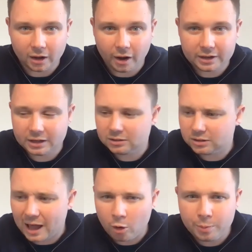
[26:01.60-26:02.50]
I can
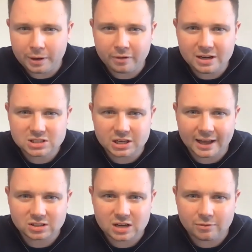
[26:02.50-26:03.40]
help it reach the
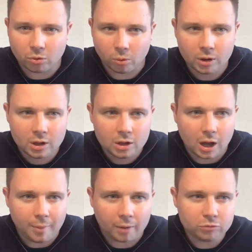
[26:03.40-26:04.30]
next level.
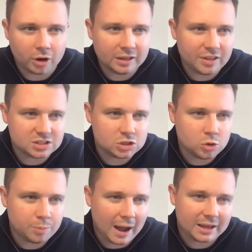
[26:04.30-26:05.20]
I'm running this
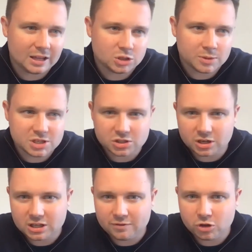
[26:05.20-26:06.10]
new package, which is going to
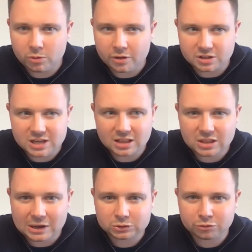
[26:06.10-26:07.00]
give you another
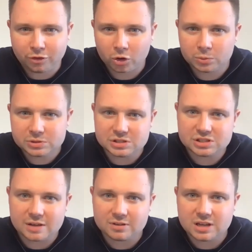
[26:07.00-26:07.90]
10,000 followers in
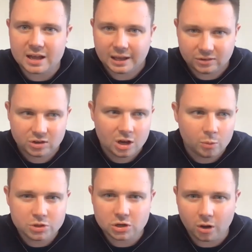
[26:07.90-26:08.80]
7 days.
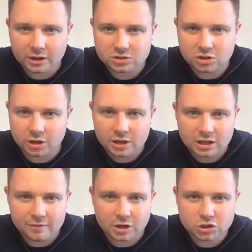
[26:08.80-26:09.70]
Would you like to
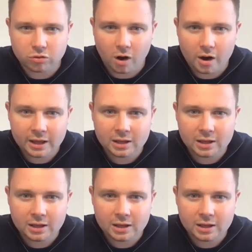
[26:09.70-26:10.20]
give it a try? I'm